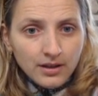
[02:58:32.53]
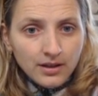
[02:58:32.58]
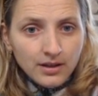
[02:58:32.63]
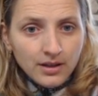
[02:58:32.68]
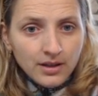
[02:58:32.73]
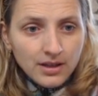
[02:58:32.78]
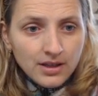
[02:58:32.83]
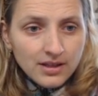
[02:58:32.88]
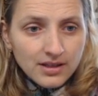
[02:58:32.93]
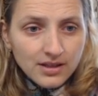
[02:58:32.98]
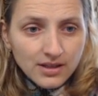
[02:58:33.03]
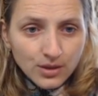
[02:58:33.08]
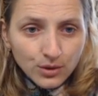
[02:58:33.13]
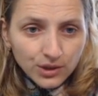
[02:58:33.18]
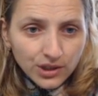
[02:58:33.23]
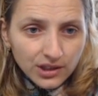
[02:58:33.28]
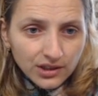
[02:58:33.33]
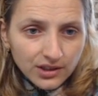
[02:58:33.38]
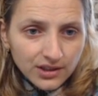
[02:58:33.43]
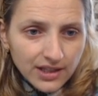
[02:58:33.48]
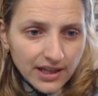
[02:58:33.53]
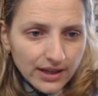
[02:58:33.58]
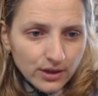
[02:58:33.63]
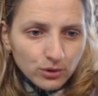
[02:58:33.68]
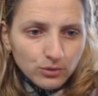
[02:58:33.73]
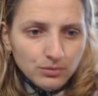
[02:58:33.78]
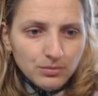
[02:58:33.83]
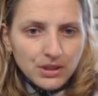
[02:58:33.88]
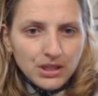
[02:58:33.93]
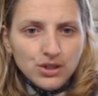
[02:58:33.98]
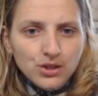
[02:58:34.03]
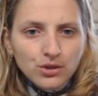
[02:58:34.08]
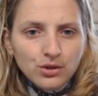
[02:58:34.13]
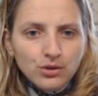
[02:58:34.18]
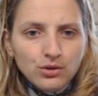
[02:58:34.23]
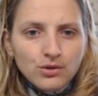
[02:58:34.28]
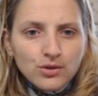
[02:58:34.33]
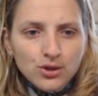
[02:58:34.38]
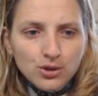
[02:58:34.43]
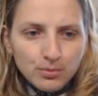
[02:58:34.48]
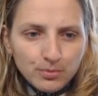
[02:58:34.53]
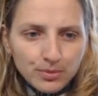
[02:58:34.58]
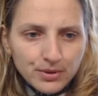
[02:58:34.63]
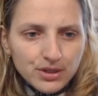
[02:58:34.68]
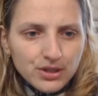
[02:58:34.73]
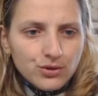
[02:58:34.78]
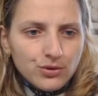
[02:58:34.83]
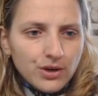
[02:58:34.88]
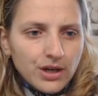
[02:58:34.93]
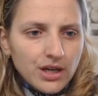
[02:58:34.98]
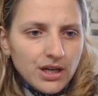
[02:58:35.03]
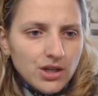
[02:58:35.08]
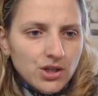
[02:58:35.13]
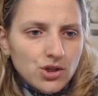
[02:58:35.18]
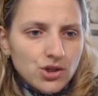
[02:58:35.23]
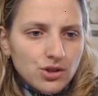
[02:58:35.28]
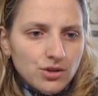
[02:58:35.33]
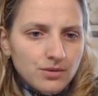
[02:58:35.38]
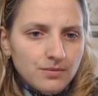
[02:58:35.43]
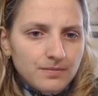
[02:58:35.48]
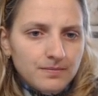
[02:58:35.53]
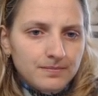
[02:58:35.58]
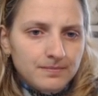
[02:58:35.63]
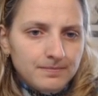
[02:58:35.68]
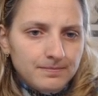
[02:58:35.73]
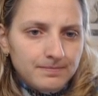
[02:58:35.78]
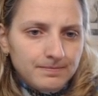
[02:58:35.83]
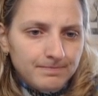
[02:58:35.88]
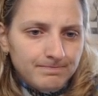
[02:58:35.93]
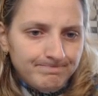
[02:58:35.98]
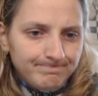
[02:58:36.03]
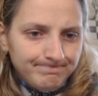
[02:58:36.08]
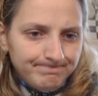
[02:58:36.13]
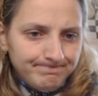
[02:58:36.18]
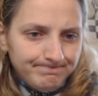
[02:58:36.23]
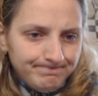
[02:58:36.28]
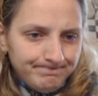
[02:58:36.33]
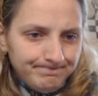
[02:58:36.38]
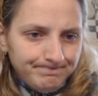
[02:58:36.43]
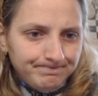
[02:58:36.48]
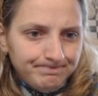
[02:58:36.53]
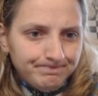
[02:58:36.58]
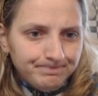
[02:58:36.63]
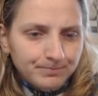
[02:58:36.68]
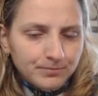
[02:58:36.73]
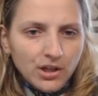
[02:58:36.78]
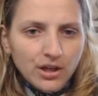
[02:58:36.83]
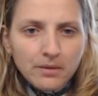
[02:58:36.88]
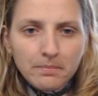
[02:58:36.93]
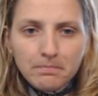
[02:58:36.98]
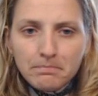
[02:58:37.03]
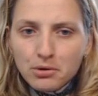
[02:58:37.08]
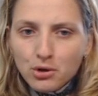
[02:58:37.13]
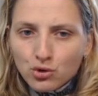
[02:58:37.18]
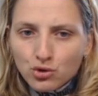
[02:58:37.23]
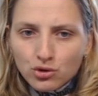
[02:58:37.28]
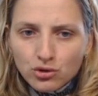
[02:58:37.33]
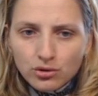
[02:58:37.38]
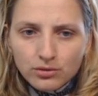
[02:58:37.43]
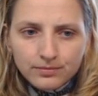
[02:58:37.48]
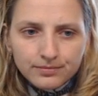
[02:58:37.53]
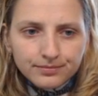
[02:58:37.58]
He still didn't take on b2. Super strange. He pushed.